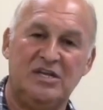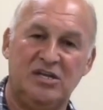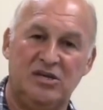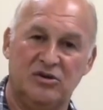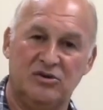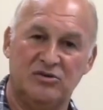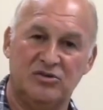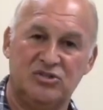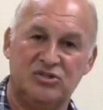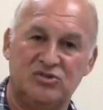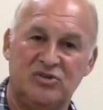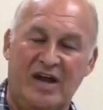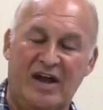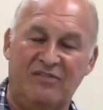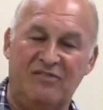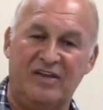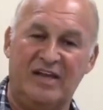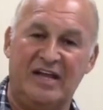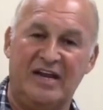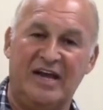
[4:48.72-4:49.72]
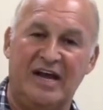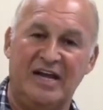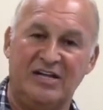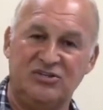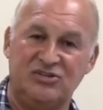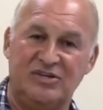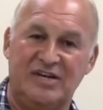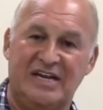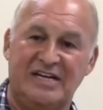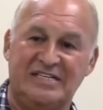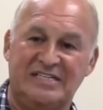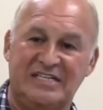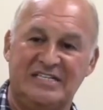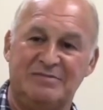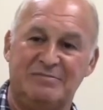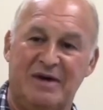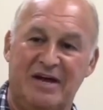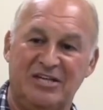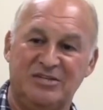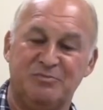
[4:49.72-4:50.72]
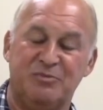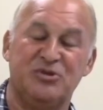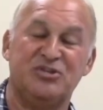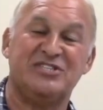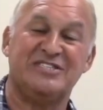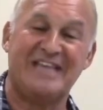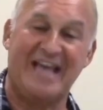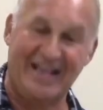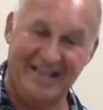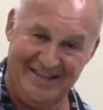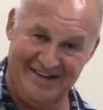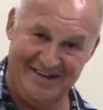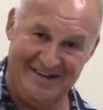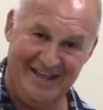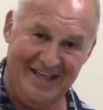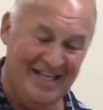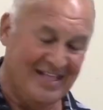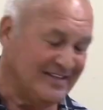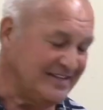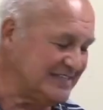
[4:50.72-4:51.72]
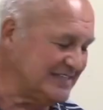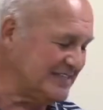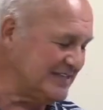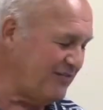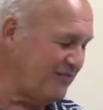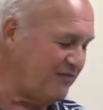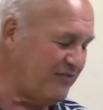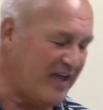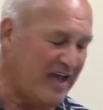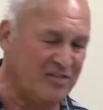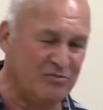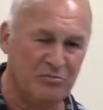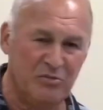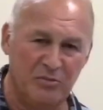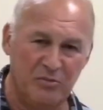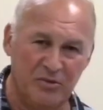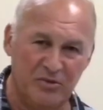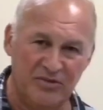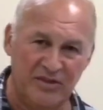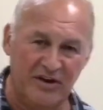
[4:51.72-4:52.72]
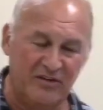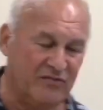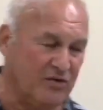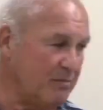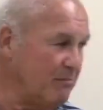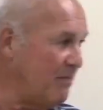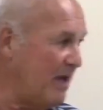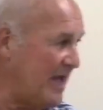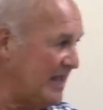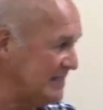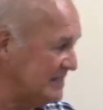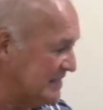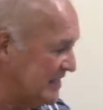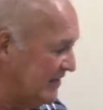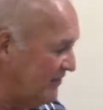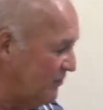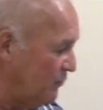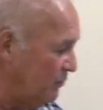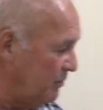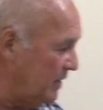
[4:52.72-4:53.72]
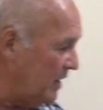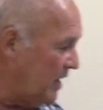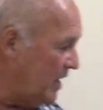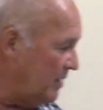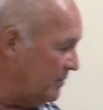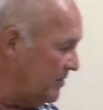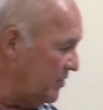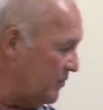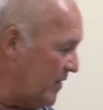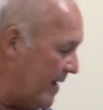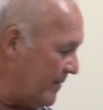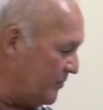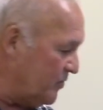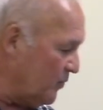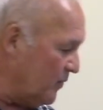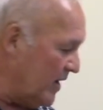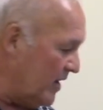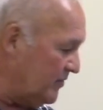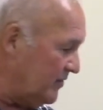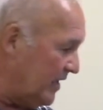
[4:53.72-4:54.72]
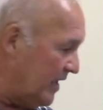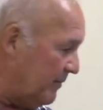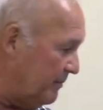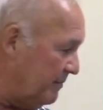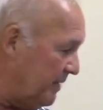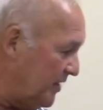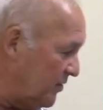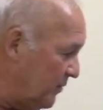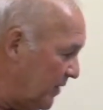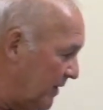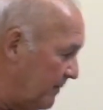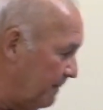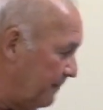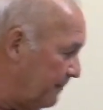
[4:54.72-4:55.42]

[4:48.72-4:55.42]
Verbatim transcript: years traveling at 186 miles per second. This is unfathomable. None of our minds can even be, wrapped around that. By the way,